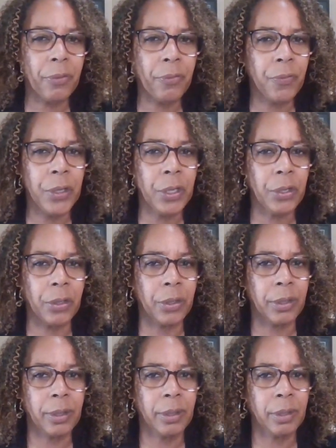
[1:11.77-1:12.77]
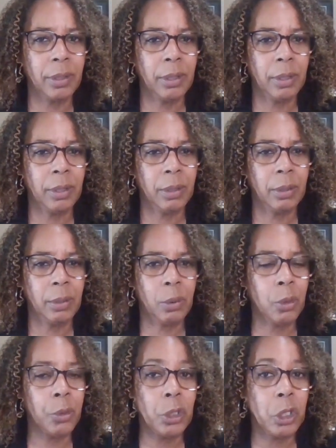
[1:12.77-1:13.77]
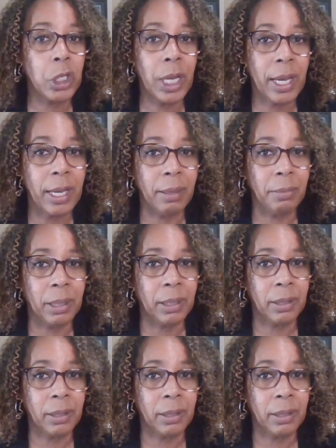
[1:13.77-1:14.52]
fear or the shame